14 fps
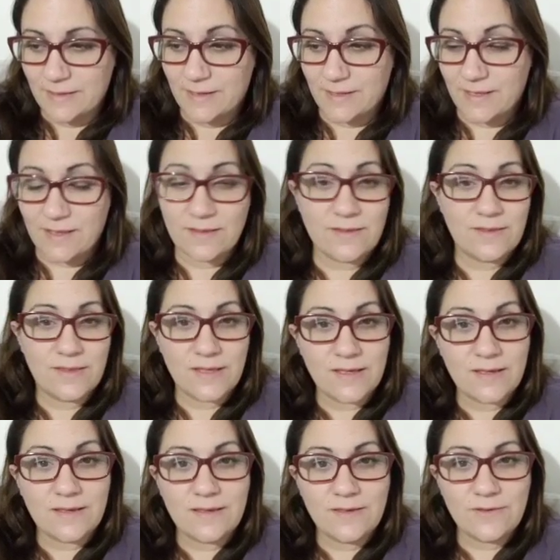Another
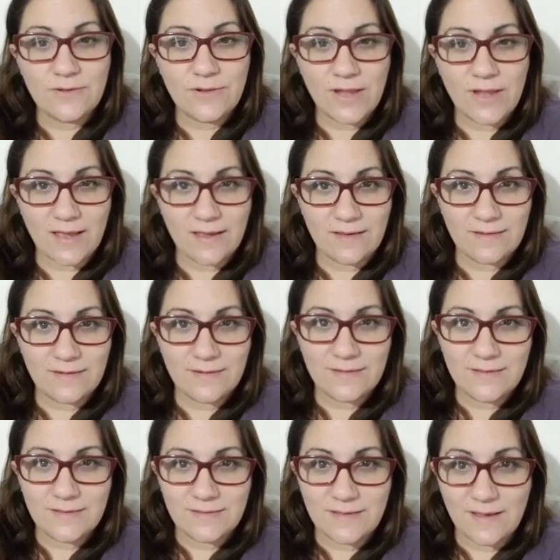thing, you like
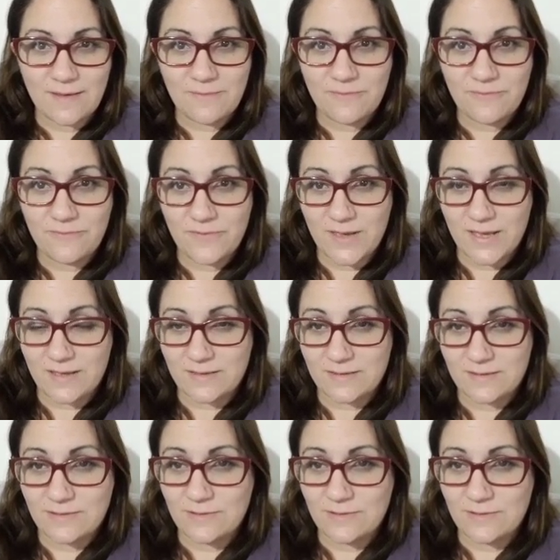the same things,